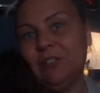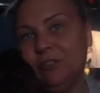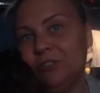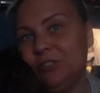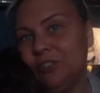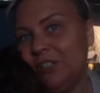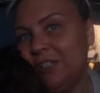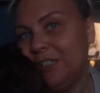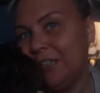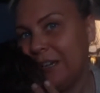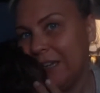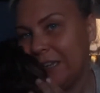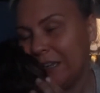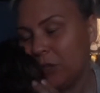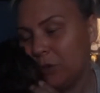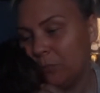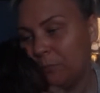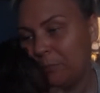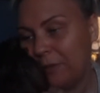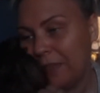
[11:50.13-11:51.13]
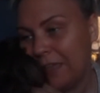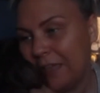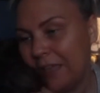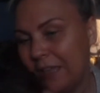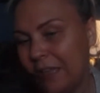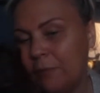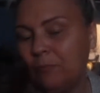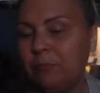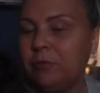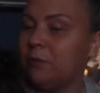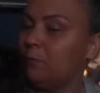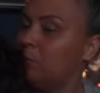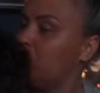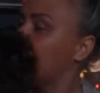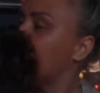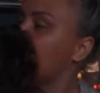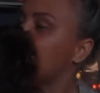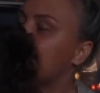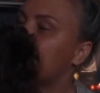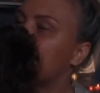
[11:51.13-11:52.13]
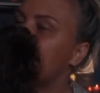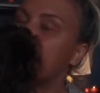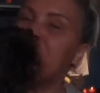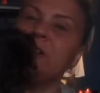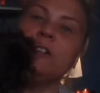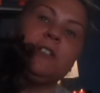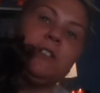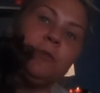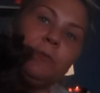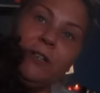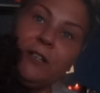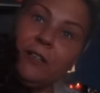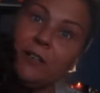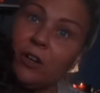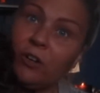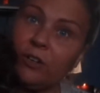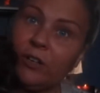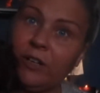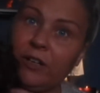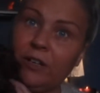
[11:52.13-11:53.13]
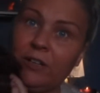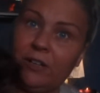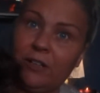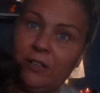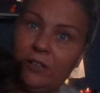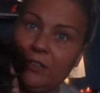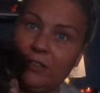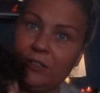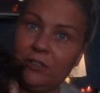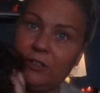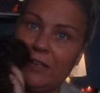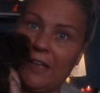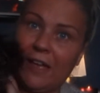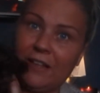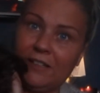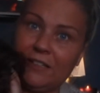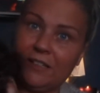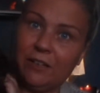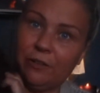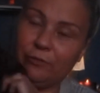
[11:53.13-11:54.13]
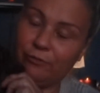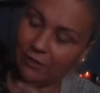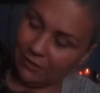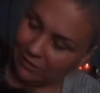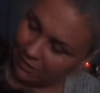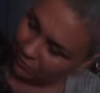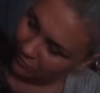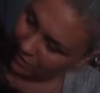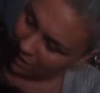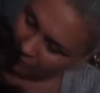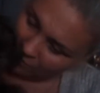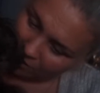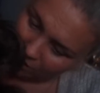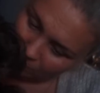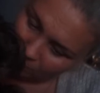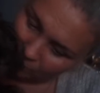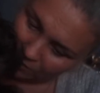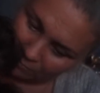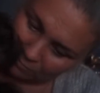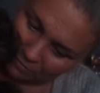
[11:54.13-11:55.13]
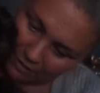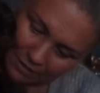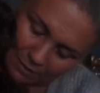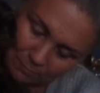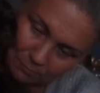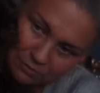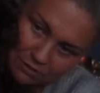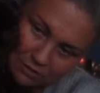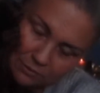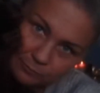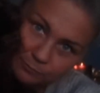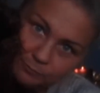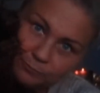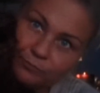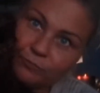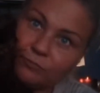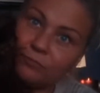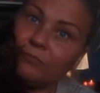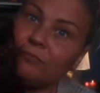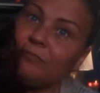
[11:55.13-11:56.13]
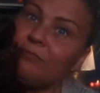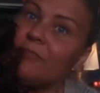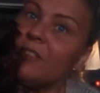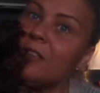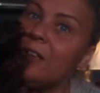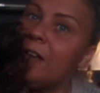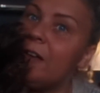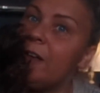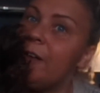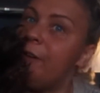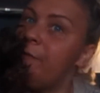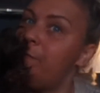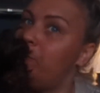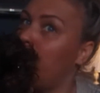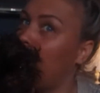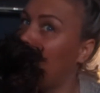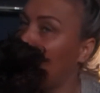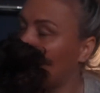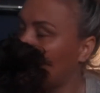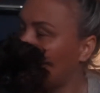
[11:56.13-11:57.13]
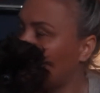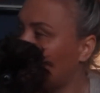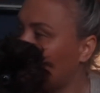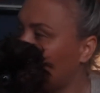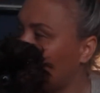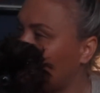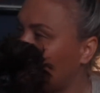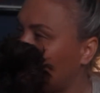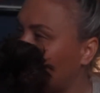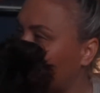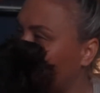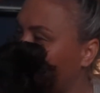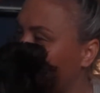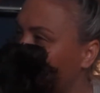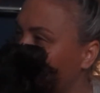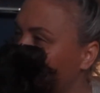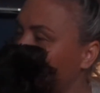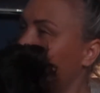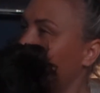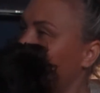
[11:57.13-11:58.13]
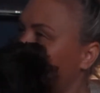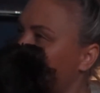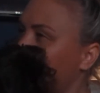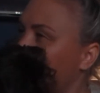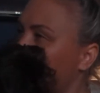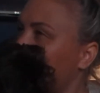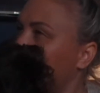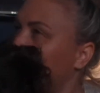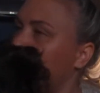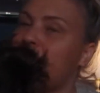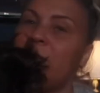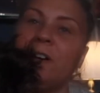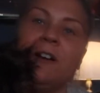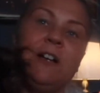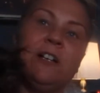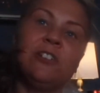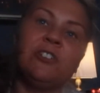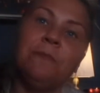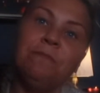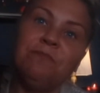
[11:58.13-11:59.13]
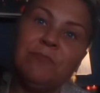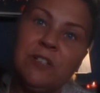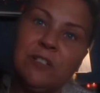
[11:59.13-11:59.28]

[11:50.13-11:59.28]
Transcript: She's a little babes. So we're gonna edit a video now, aren't we, babes? It's my lush.